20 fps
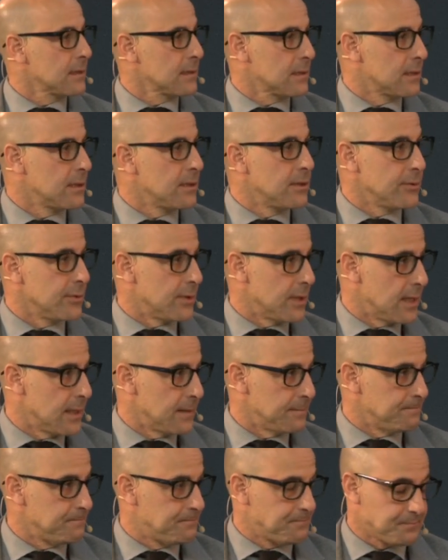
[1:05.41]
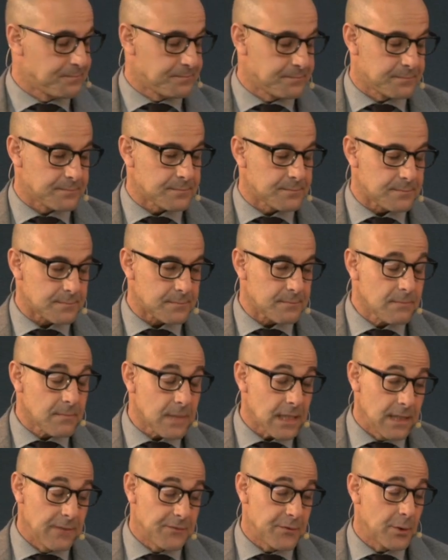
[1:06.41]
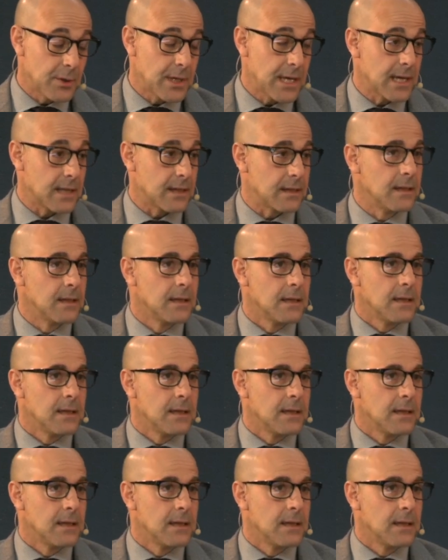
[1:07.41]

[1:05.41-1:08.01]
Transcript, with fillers: to do that if you can.